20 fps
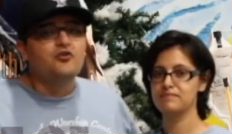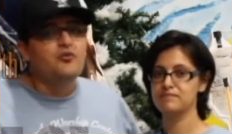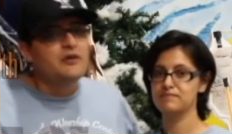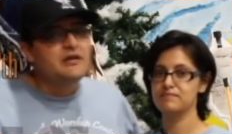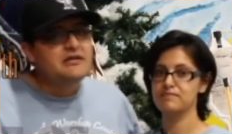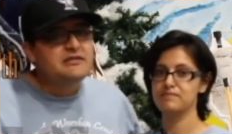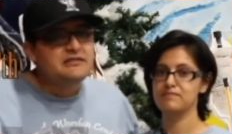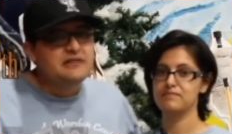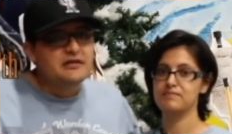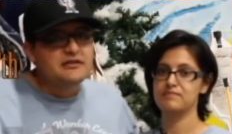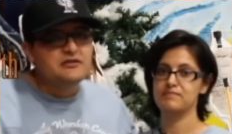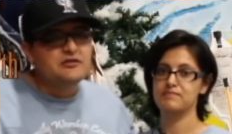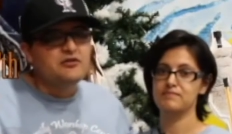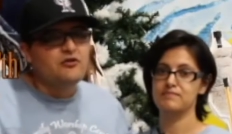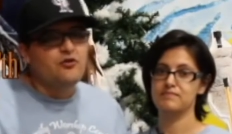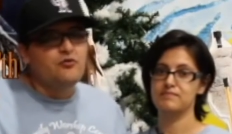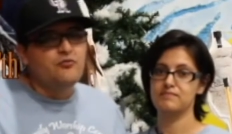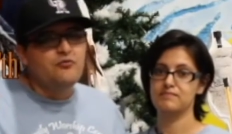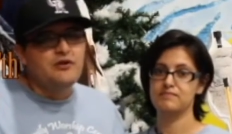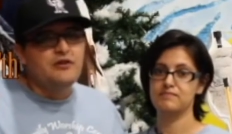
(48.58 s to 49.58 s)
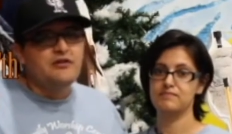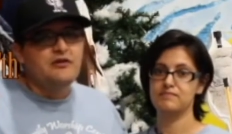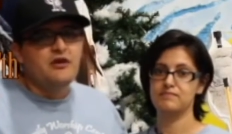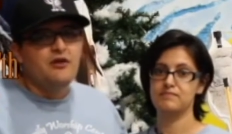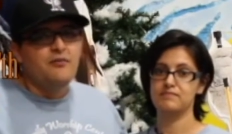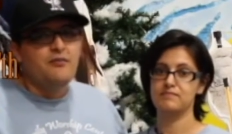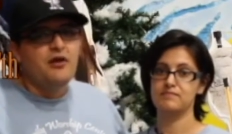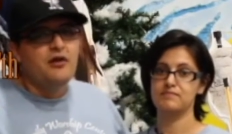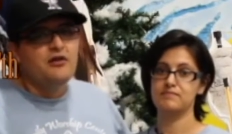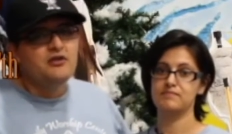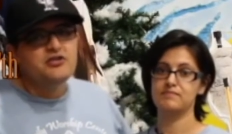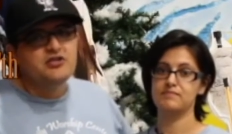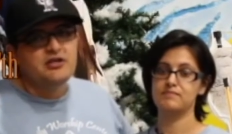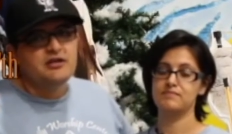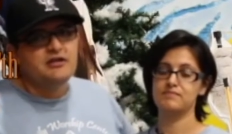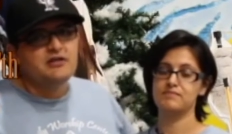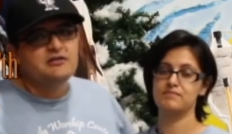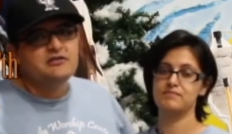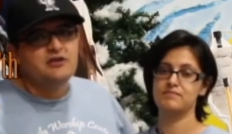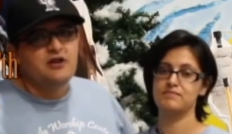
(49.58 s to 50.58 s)
Speaker 1: the 26th, there will be the
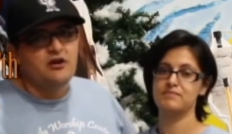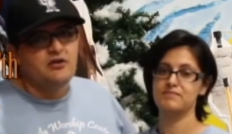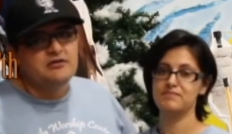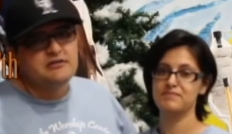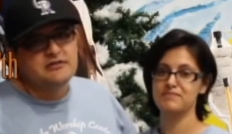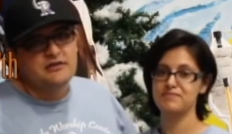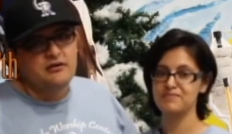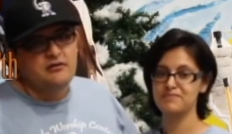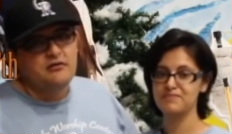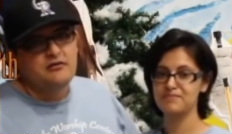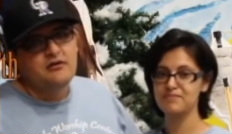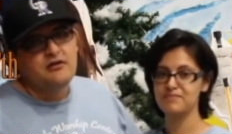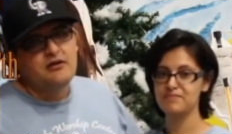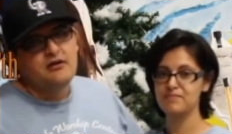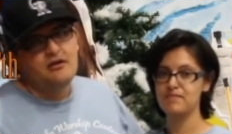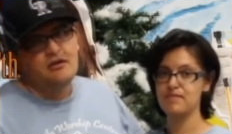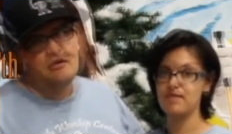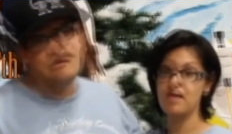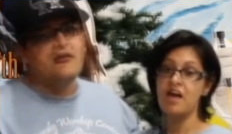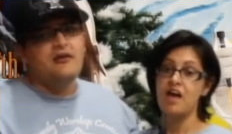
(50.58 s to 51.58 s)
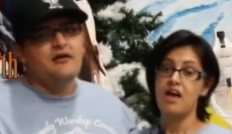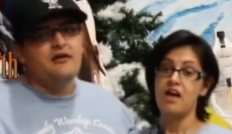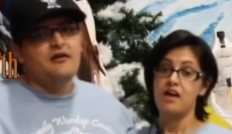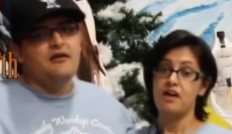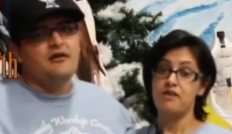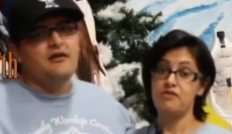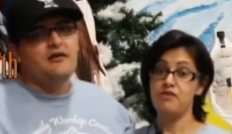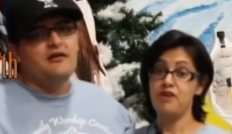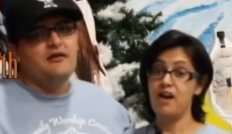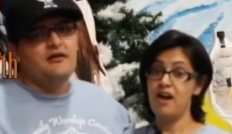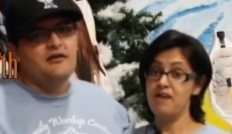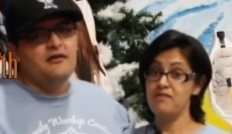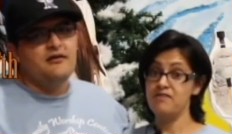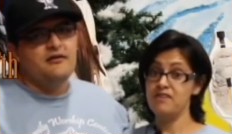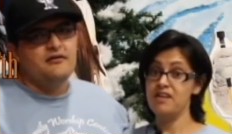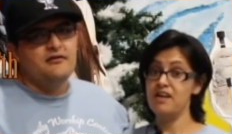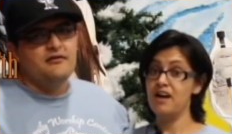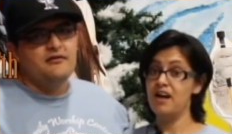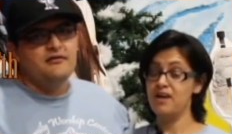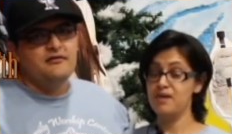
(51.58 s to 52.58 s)
Apologetics Yard Sale.
Speaker 2: If you have
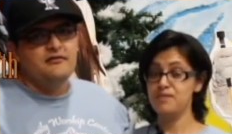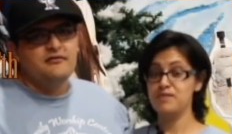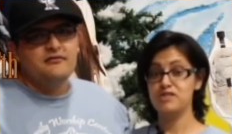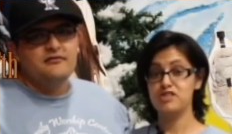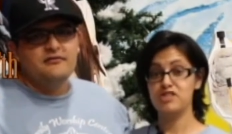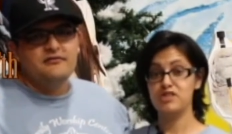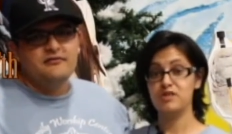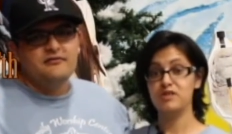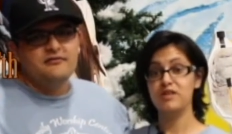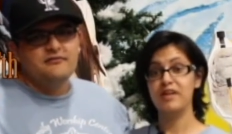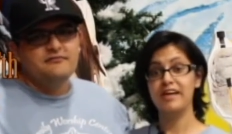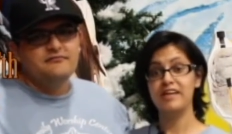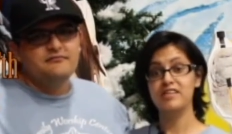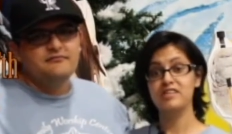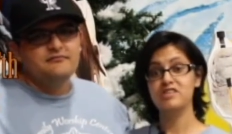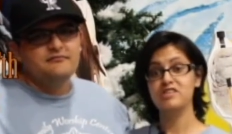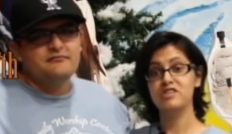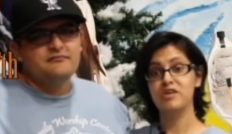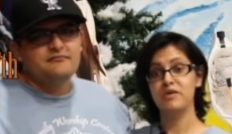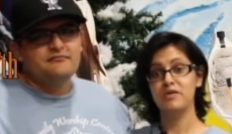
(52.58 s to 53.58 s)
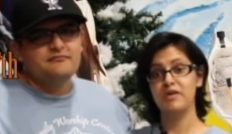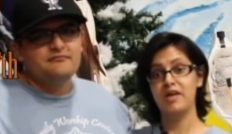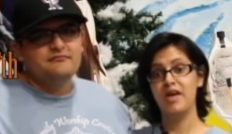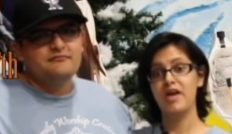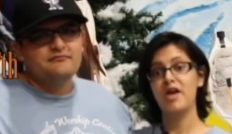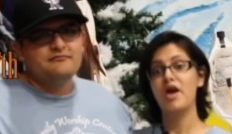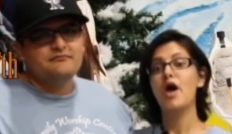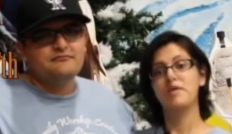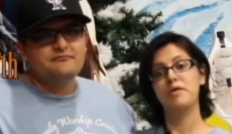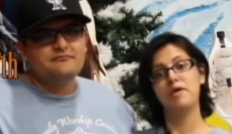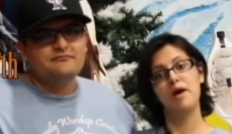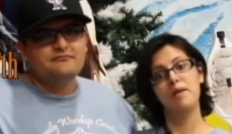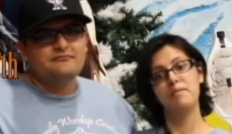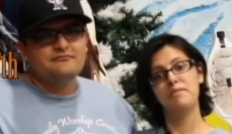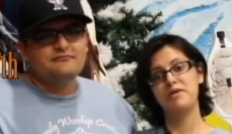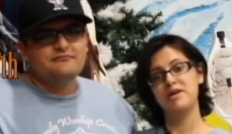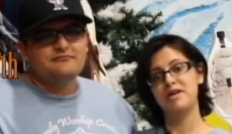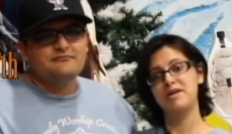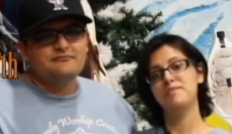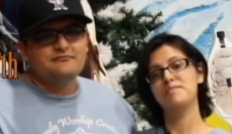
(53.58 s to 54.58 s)
any items that you would like to donate,
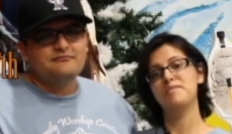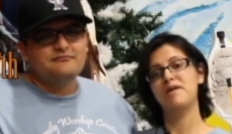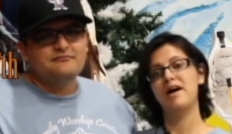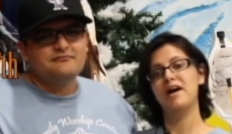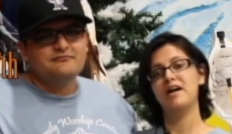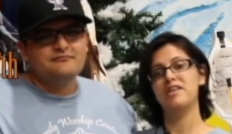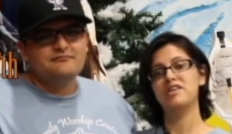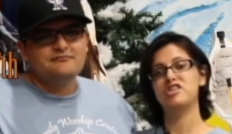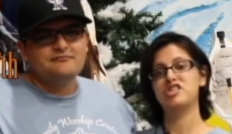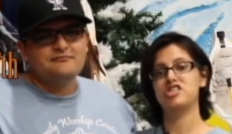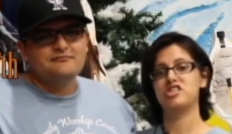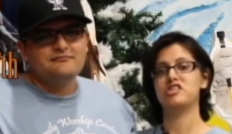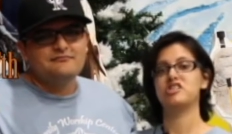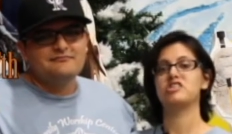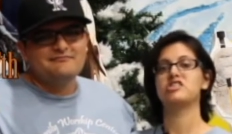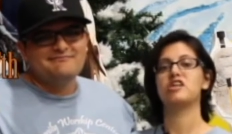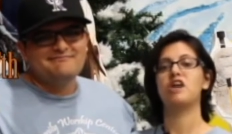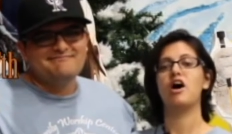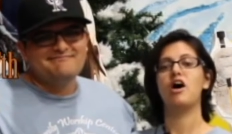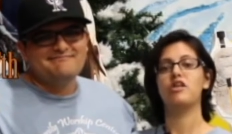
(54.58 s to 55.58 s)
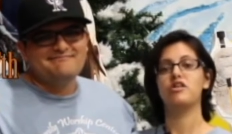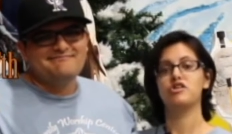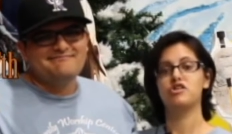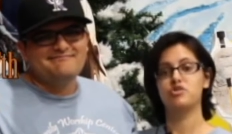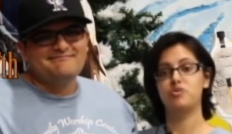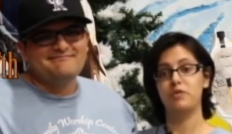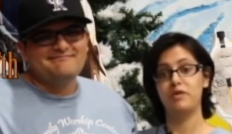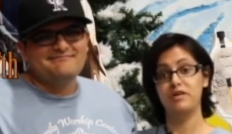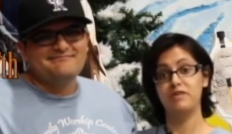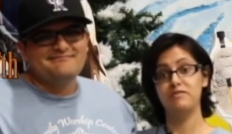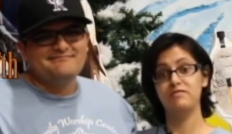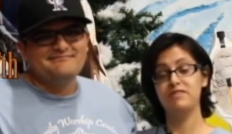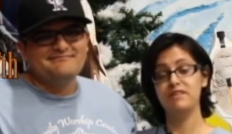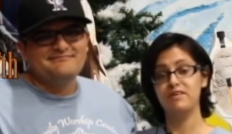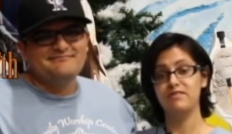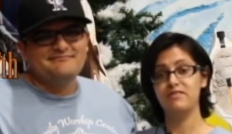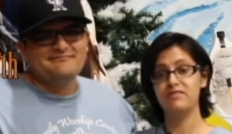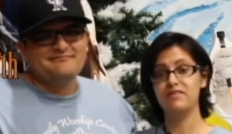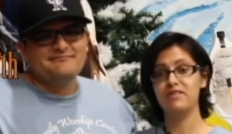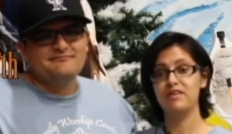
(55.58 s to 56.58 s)
come bring them by the church on the
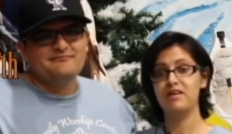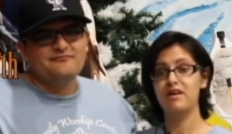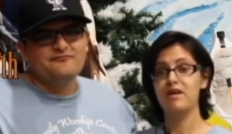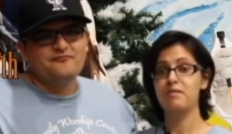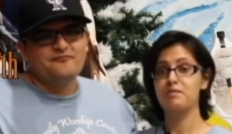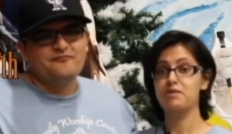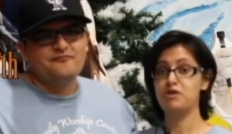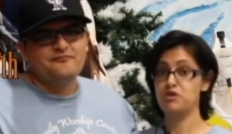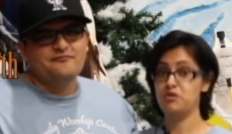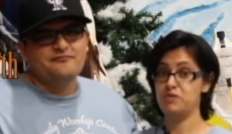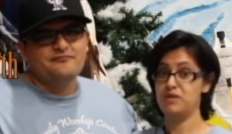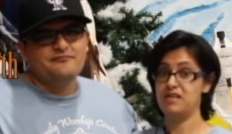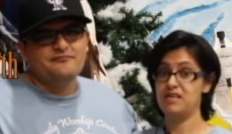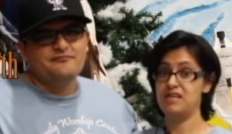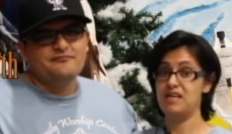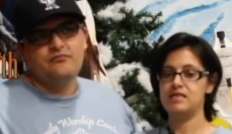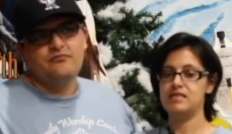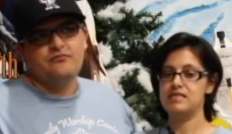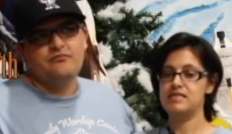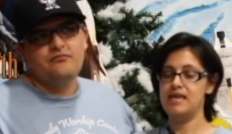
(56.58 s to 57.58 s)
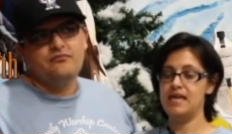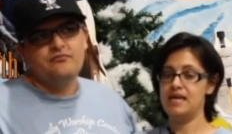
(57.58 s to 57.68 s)
25th between